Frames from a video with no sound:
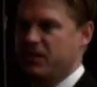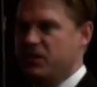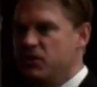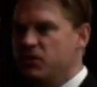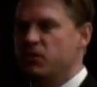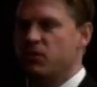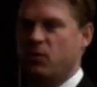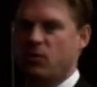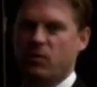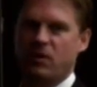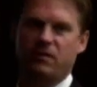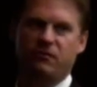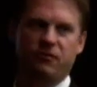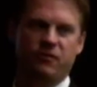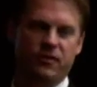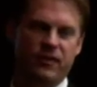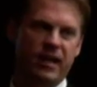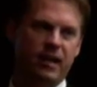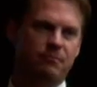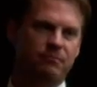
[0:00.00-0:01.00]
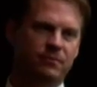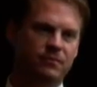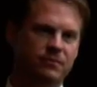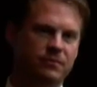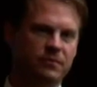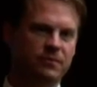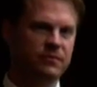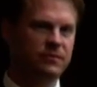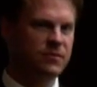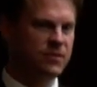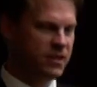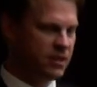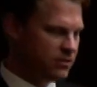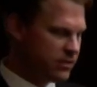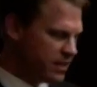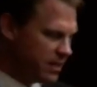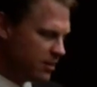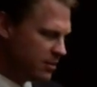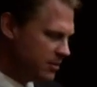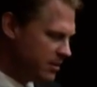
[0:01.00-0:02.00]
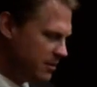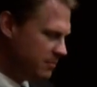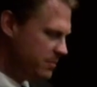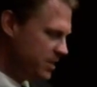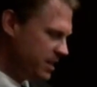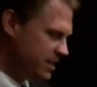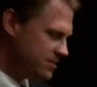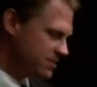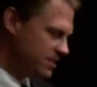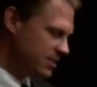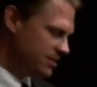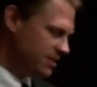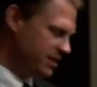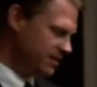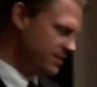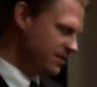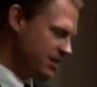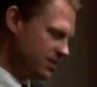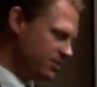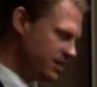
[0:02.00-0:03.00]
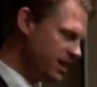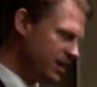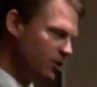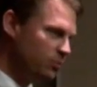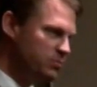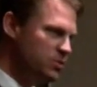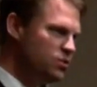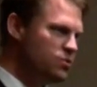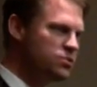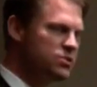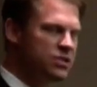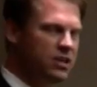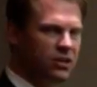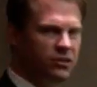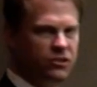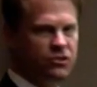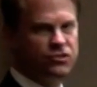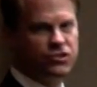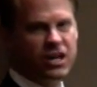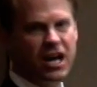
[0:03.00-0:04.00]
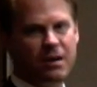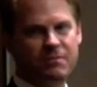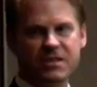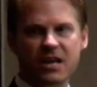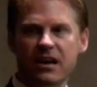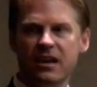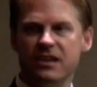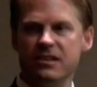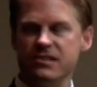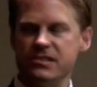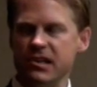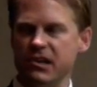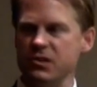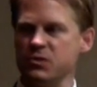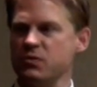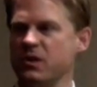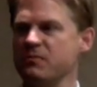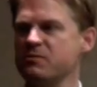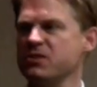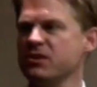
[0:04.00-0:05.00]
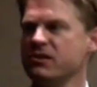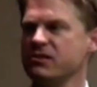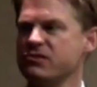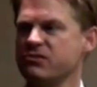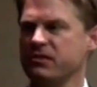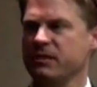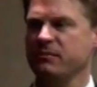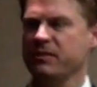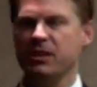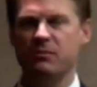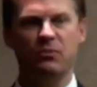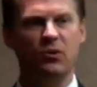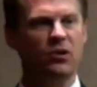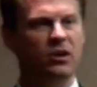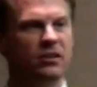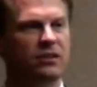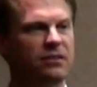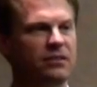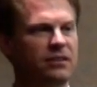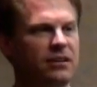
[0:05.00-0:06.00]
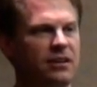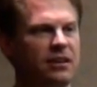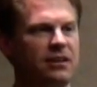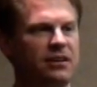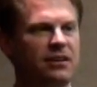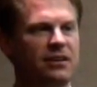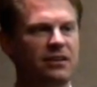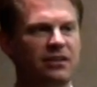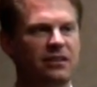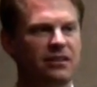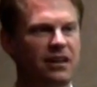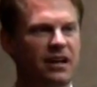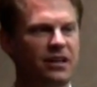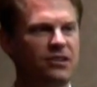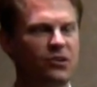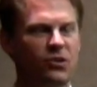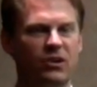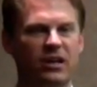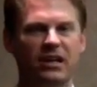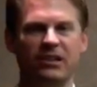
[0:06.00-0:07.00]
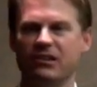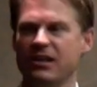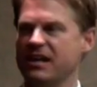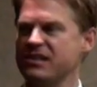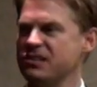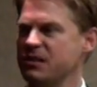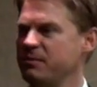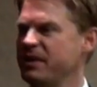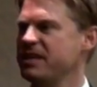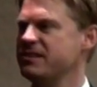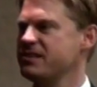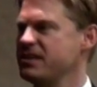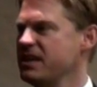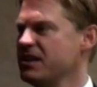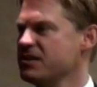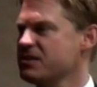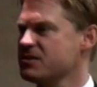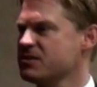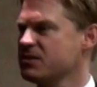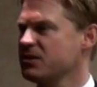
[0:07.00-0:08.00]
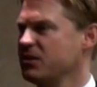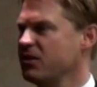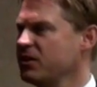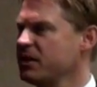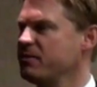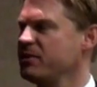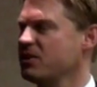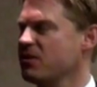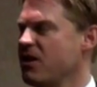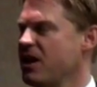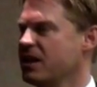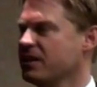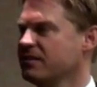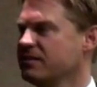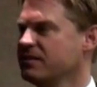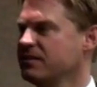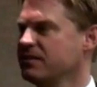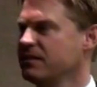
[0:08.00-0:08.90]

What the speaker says: You don't work for them. They're there because they're there to help you sell your jobs. Sales reps are extremely important. I don't underestimate sales, so don't get me wrong.